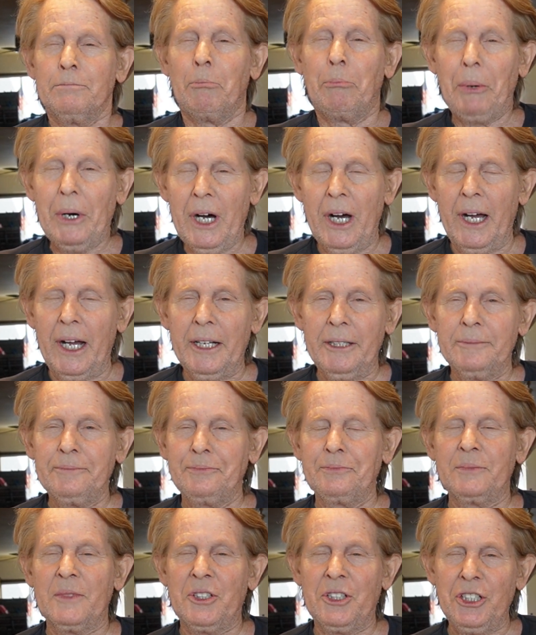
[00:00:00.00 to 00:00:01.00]

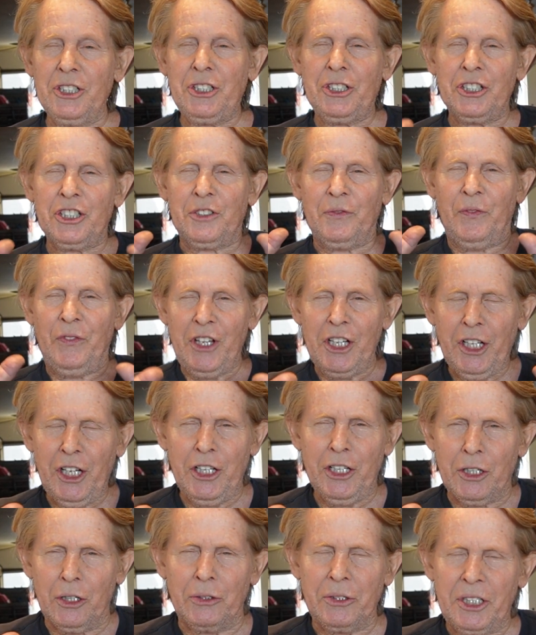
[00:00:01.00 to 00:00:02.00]
But this is
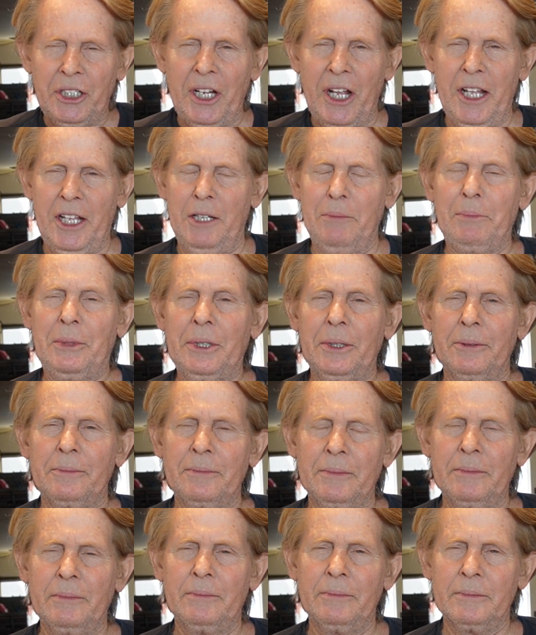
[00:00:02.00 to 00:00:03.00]
videotaped.
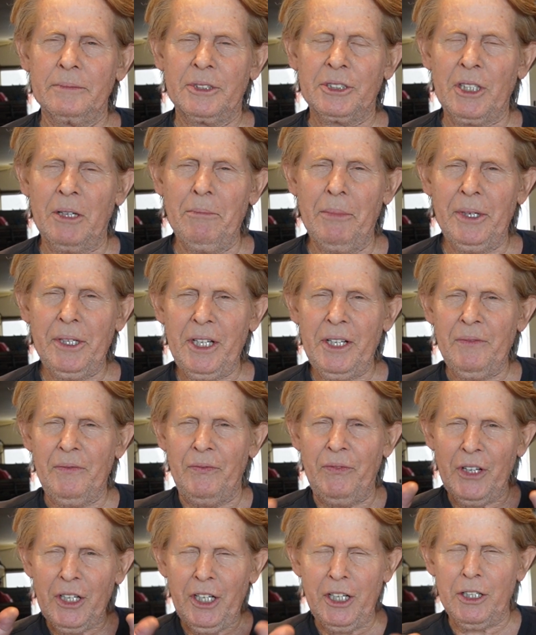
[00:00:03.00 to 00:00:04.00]
Somebody
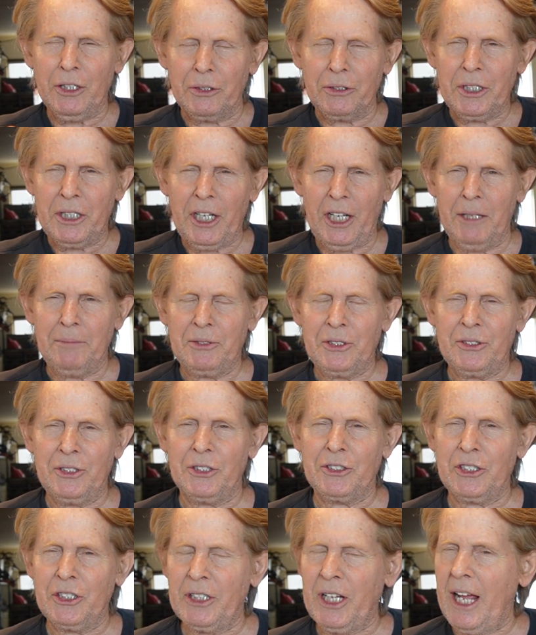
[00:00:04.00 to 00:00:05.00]
videotapes
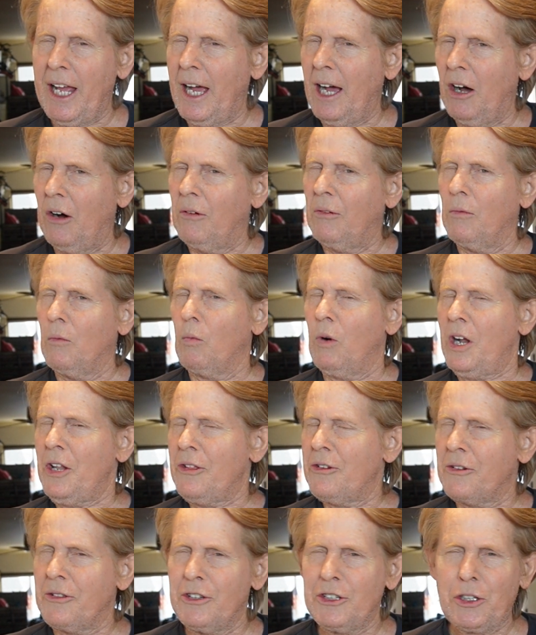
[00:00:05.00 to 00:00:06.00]
this. Now,
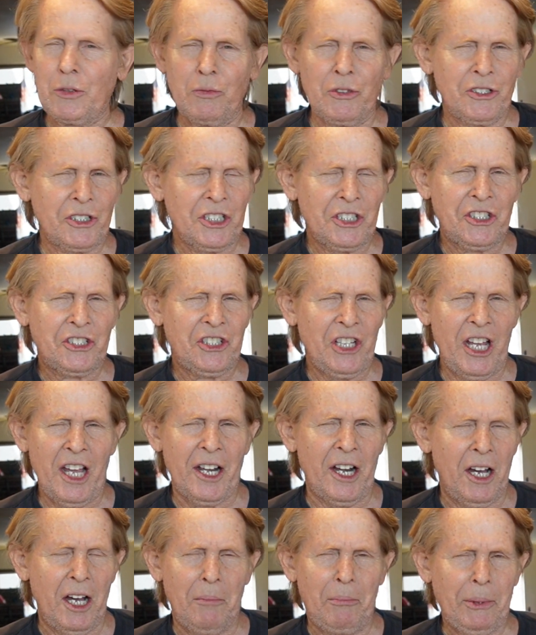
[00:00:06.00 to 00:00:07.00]
whether this was a
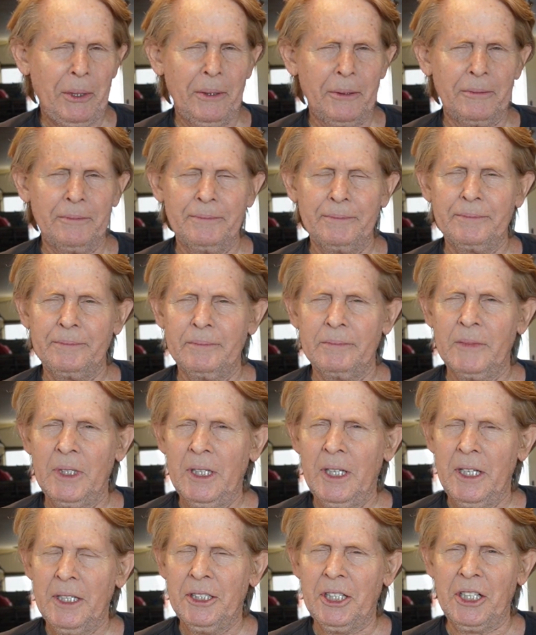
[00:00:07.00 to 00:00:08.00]
setup
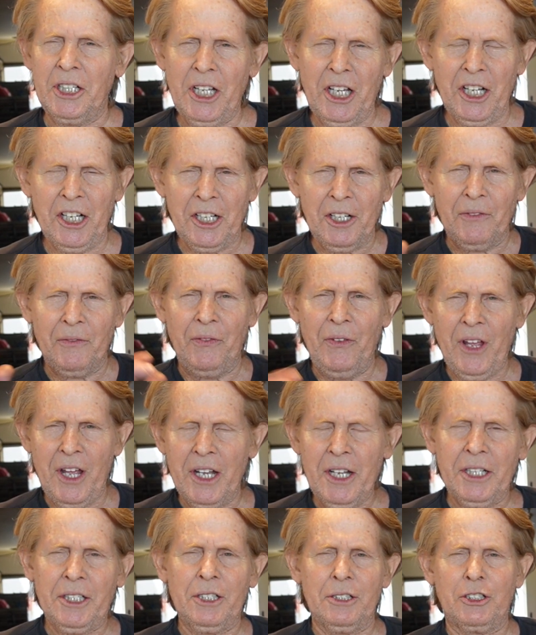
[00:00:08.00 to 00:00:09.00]
to get an
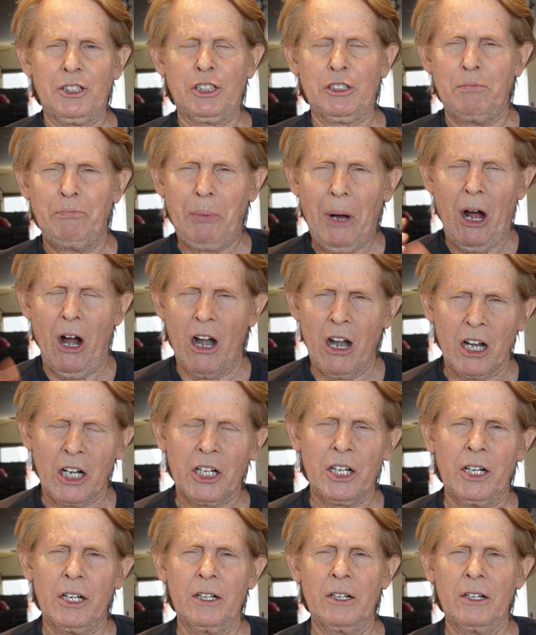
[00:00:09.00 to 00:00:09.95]
event to spark